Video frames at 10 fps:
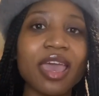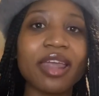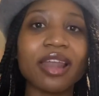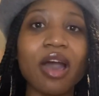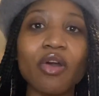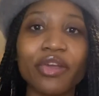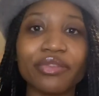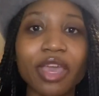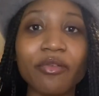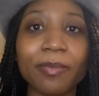and how
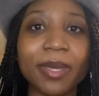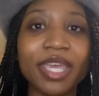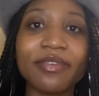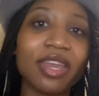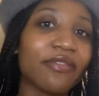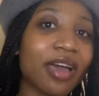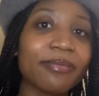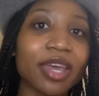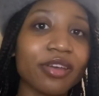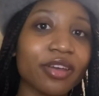hurt they would be even if
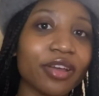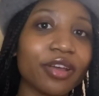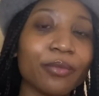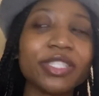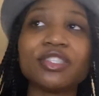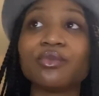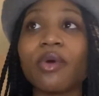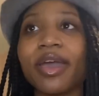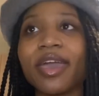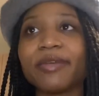i'm not hurt which is
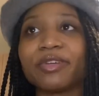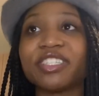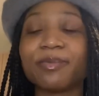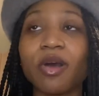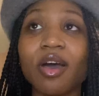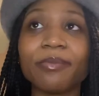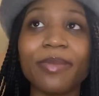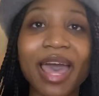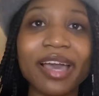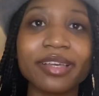why i respond
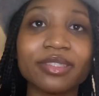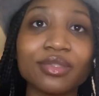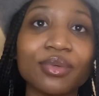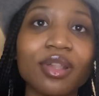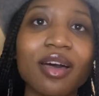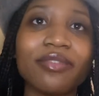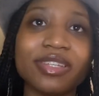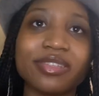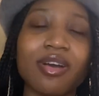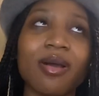back to a lot of
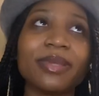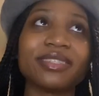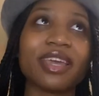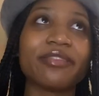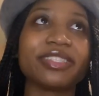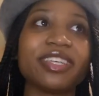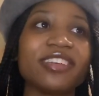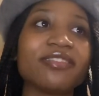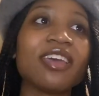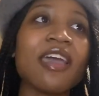these comments i
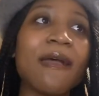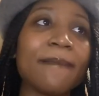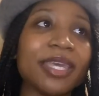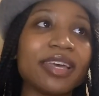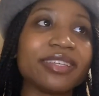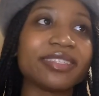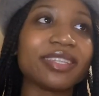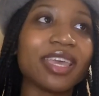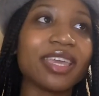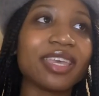receive
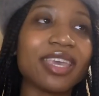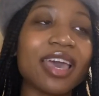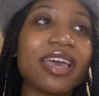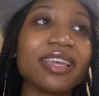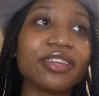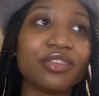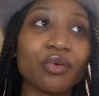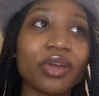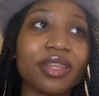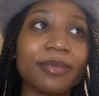because like yeah
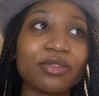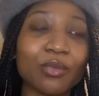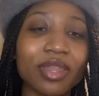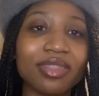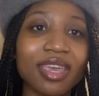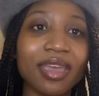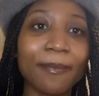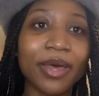ignoring them is one thing